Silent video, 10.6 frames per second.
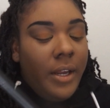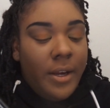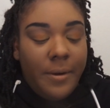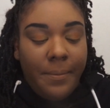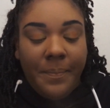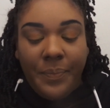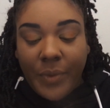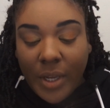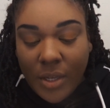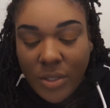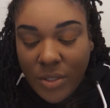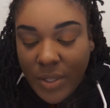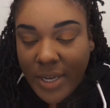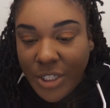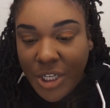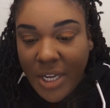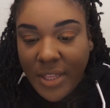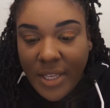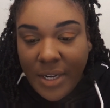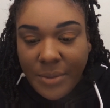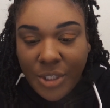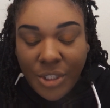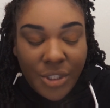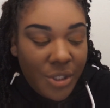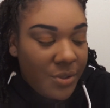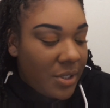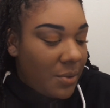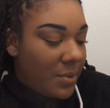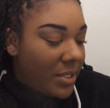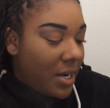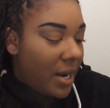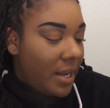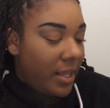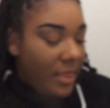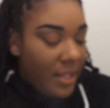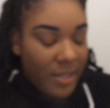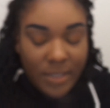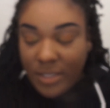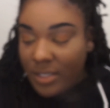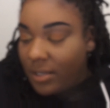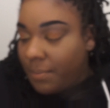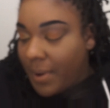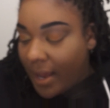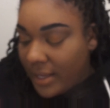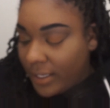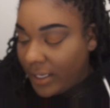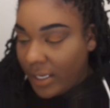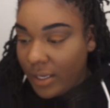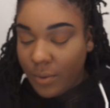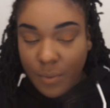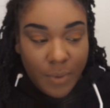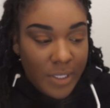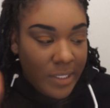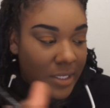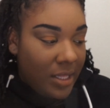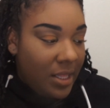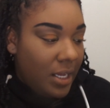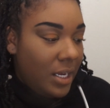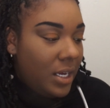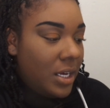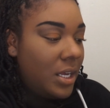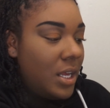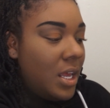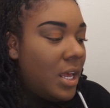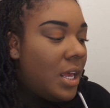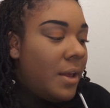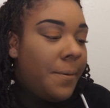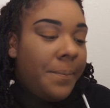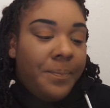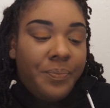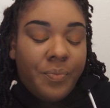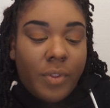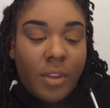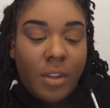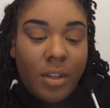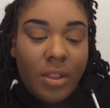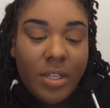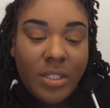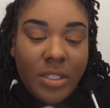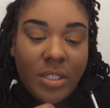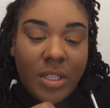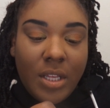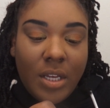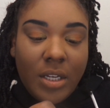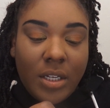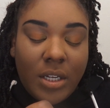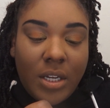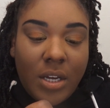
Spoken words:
yeah, so that shade that I was just using was not in this palette. It was this is the